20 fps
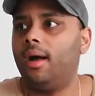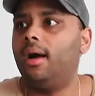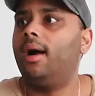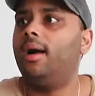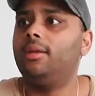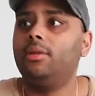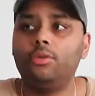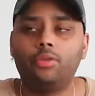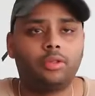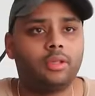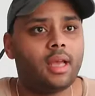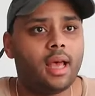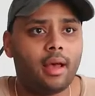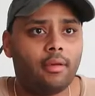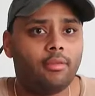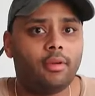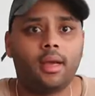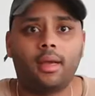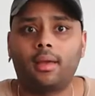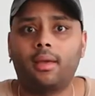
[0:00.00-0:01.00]
I used to
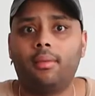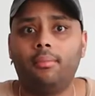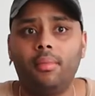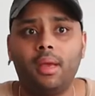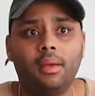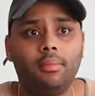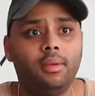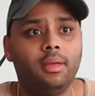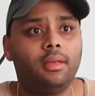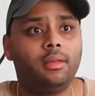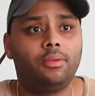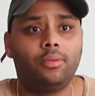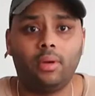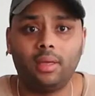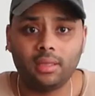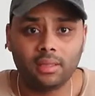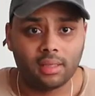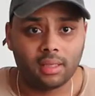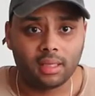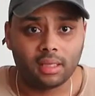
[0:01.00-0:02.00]
have like maybe
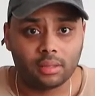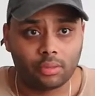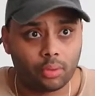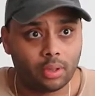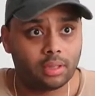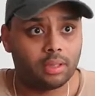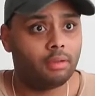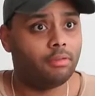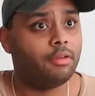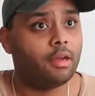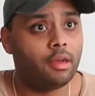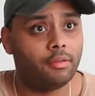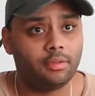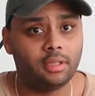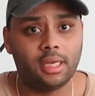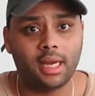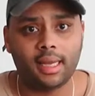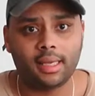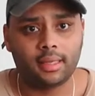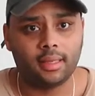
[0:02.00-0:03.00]
20, 25
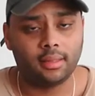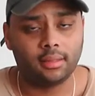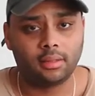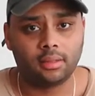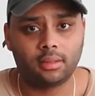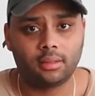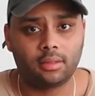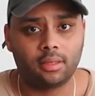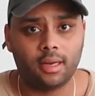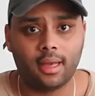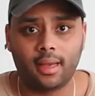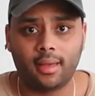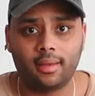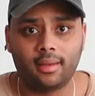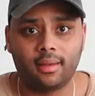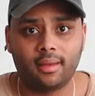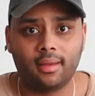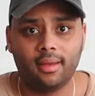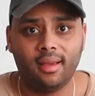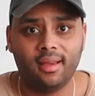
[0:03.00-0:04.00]
jackets.
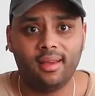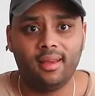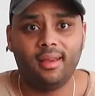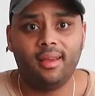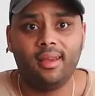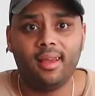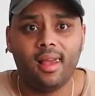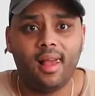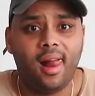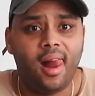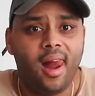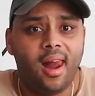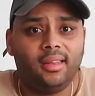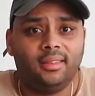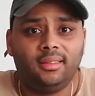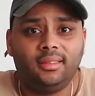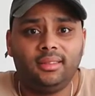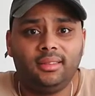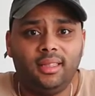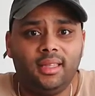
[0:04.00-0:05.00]
Like,
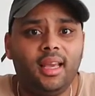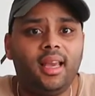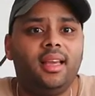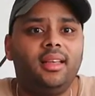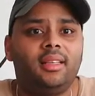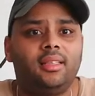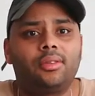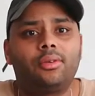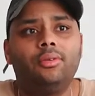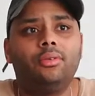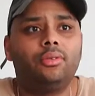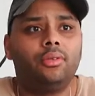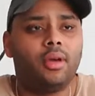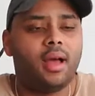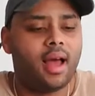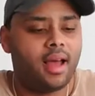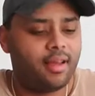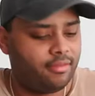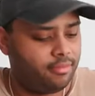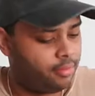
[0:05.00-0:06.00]
yeah, it's good to
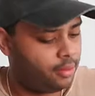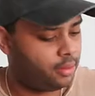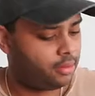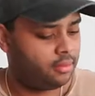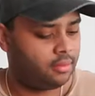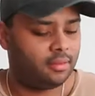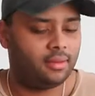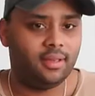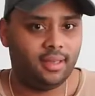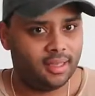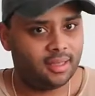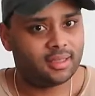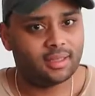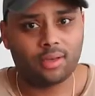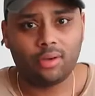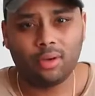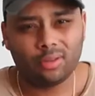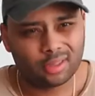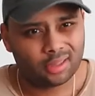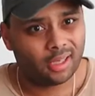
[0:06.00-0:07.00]
have, but it
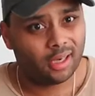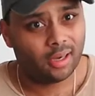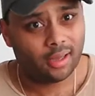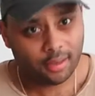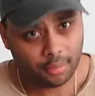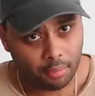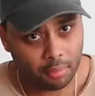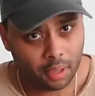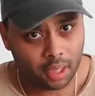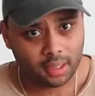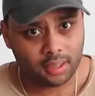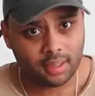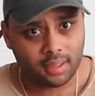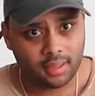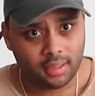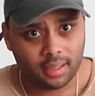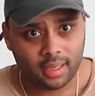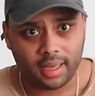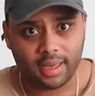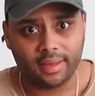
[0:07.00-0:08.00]
costs a lot of
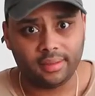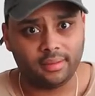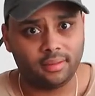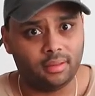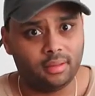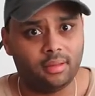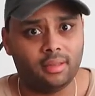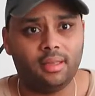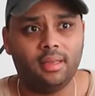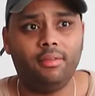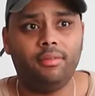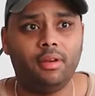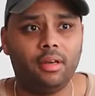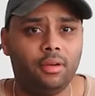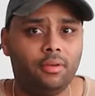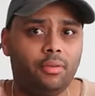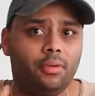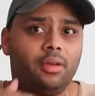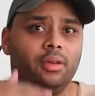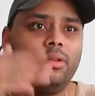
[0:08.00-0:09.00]
money. And even
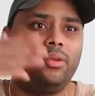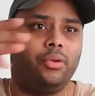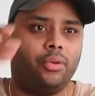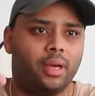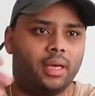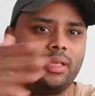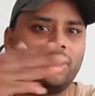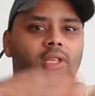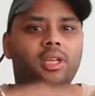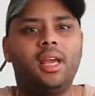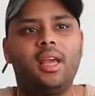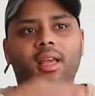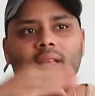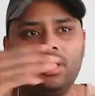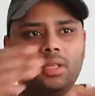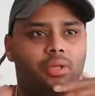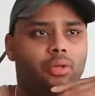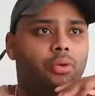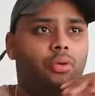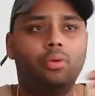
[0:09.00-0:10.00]
though you
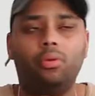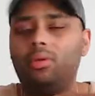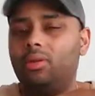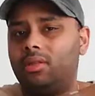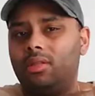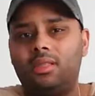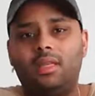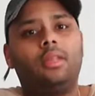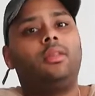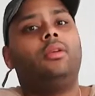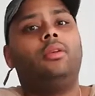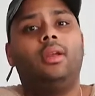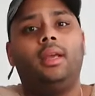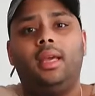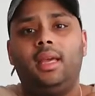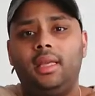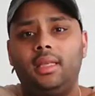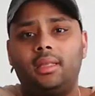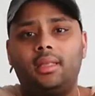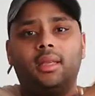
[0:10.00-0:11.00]
exchange, you sit on the
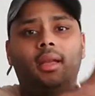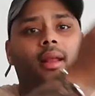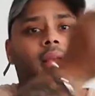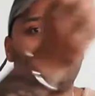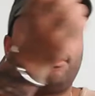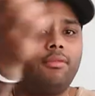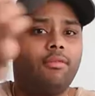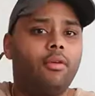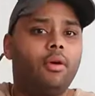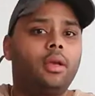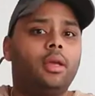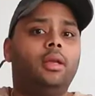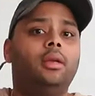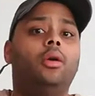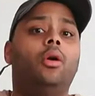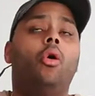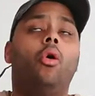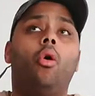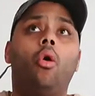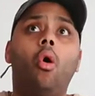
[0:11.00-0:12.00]
internet fucking
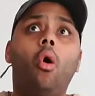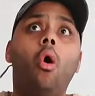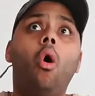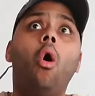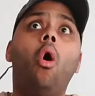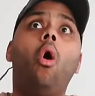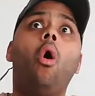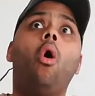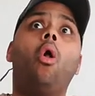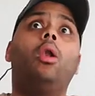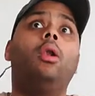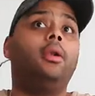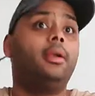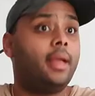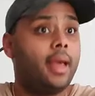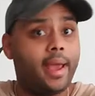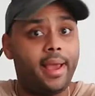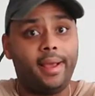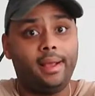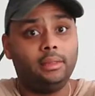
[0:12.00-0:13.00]
all
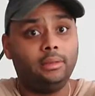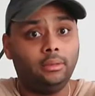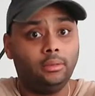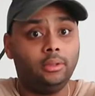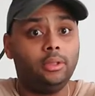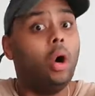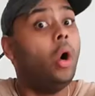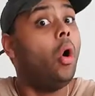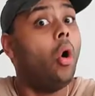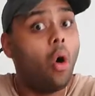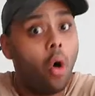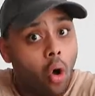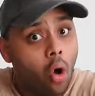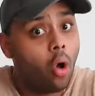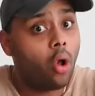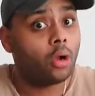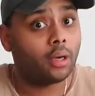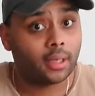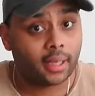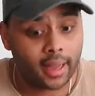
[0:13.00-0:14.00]
day
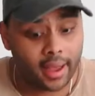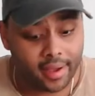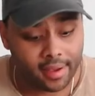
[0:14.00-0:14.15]
on